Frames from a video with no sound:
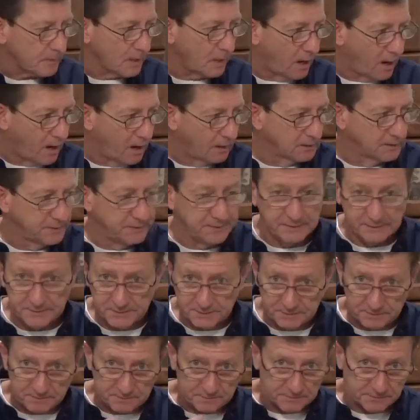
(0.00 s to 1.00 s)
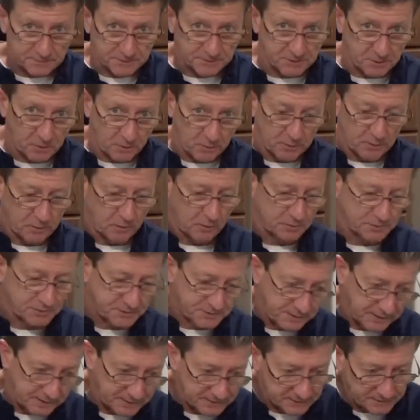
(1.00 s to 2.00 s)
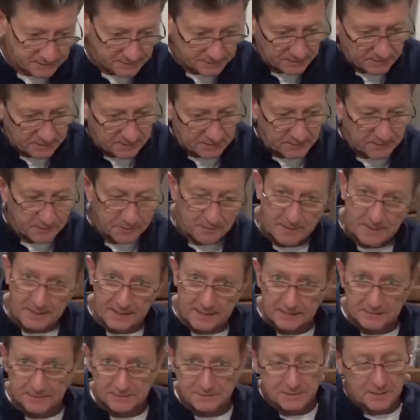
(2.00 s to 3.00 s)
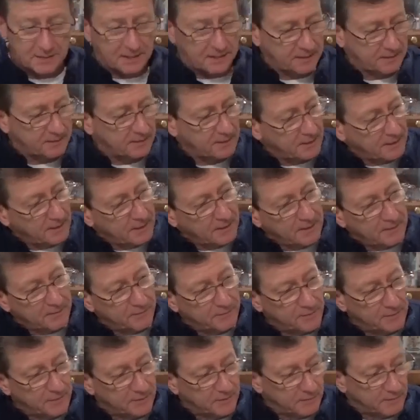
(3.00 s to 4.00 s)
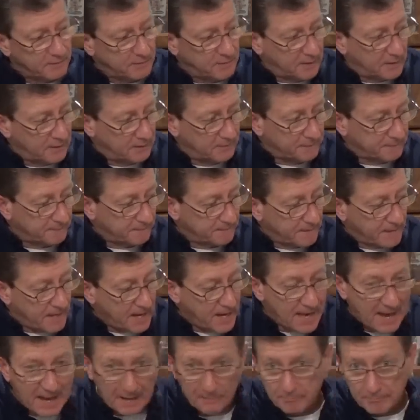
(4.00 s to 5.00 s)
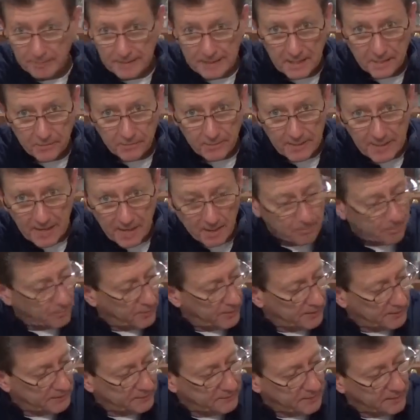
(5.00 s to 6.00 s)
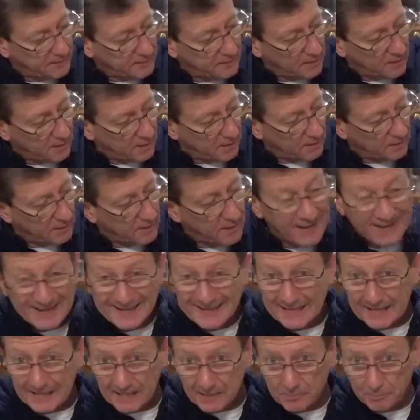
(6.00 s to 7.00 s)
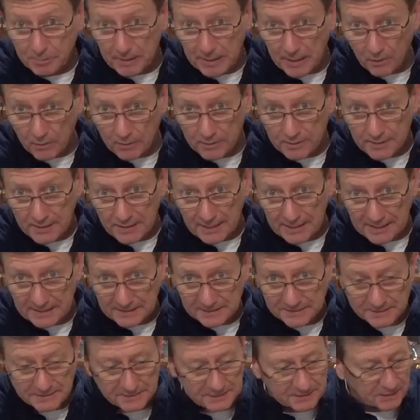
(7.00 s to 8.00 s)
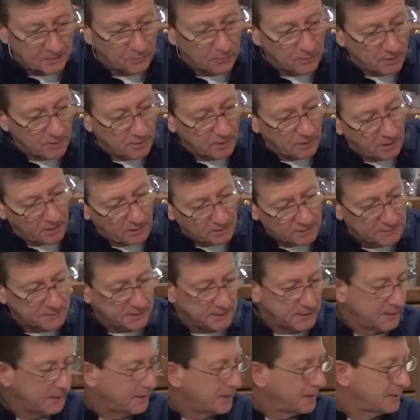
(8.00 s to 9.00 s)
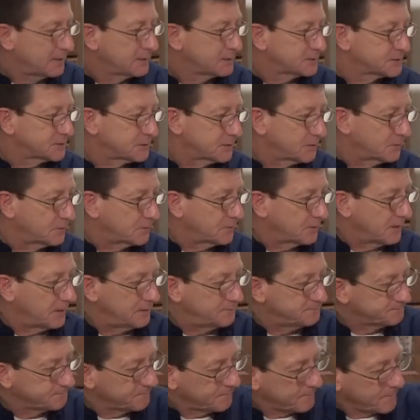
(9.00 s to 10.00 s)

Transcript: all of these Sto Go sets. They're hands-on. They're not battery-operated. They are kid-powered, as they were called. So